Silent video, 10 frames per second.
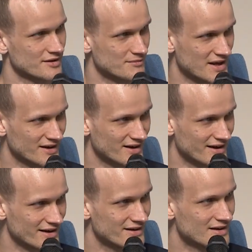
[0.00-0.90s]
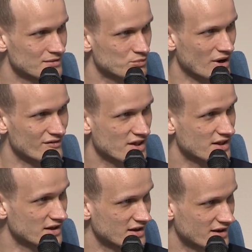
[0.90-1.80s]
that make
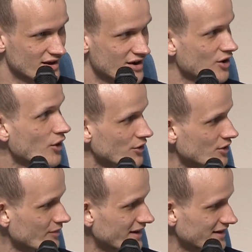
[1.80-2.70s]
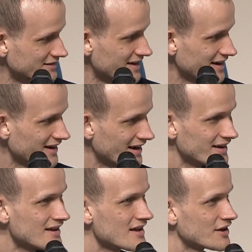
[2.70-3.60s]
privacy harder, right? And
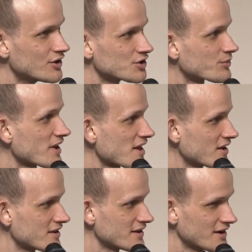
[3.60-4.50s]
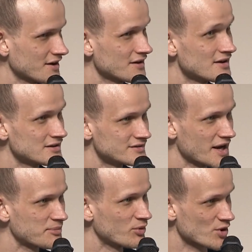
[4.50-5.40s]
the recent
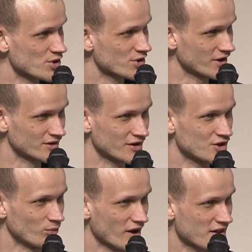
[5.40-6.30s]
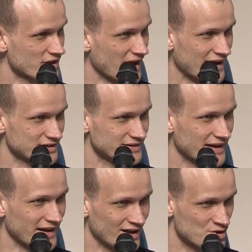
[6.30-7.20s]
push in the US to add
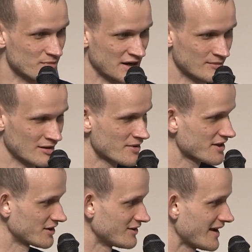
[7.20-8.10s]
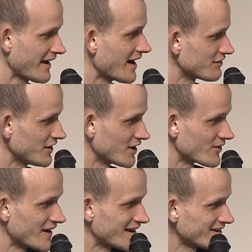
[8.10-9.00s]
age minimums to half the
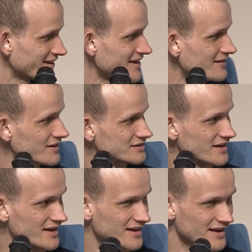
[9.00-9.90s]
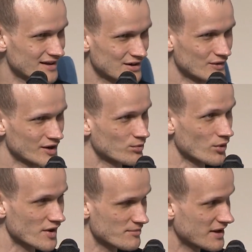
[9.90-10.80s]
internet definitely
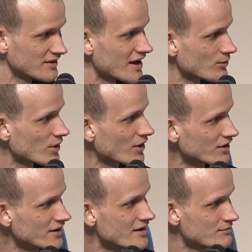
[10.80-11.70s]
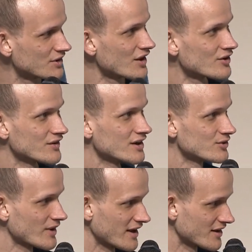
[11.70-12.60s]
worries me in that regard. But then on the
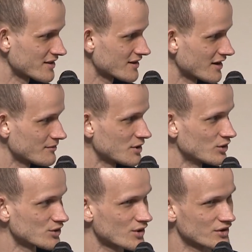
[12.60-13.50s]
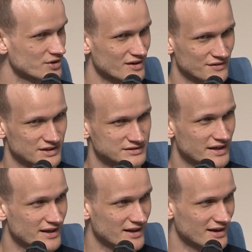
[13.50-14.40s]
other hand, there are
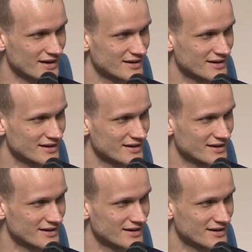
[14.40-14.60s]
definitely